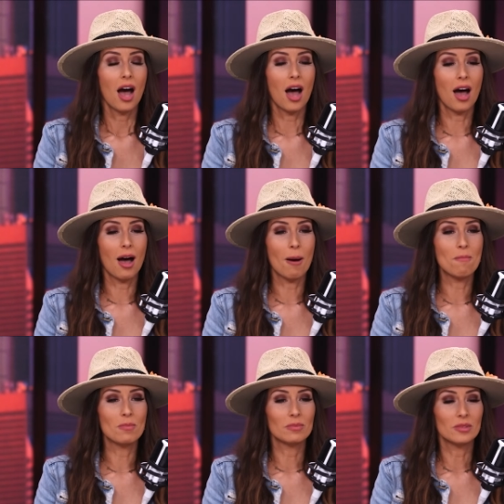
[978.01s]

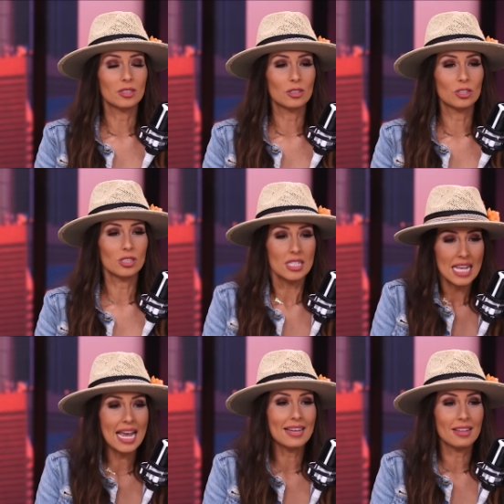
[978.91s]

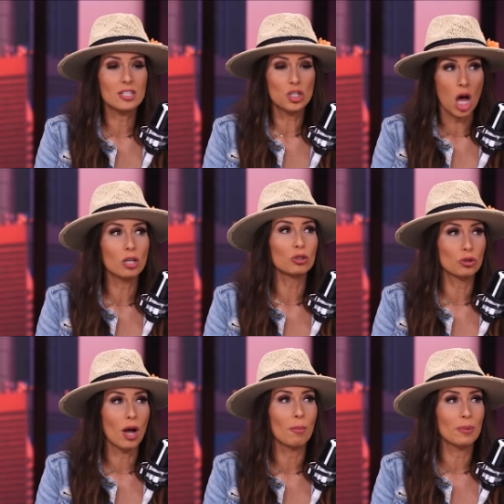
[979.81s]
saying that Donald
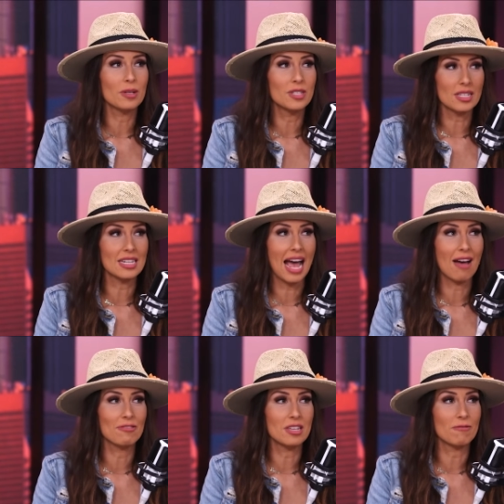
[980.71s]
Trump doesn't
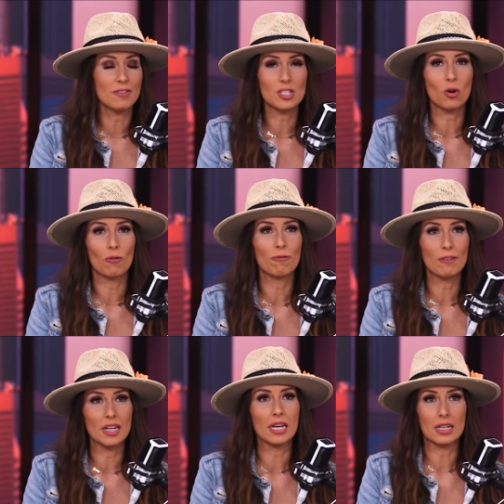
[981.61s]
have the physical
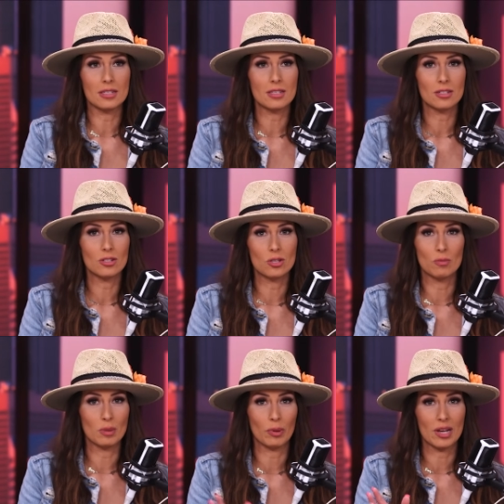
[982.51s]
fitness to
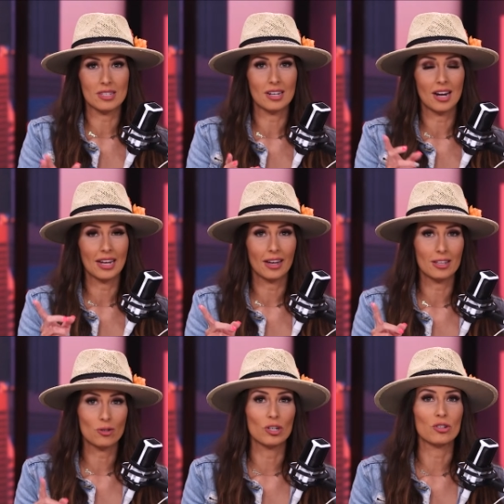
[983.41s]
be president, I
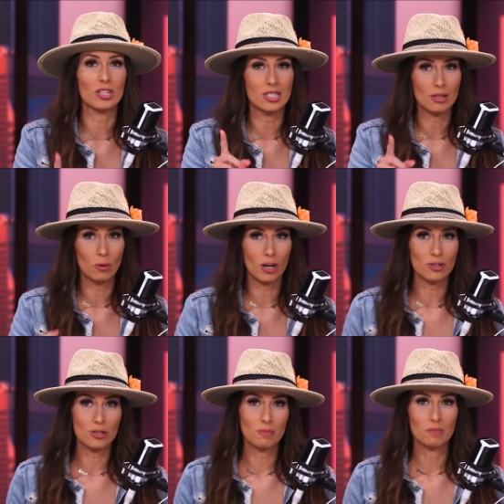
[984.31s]
guess. Chris Christie, watch.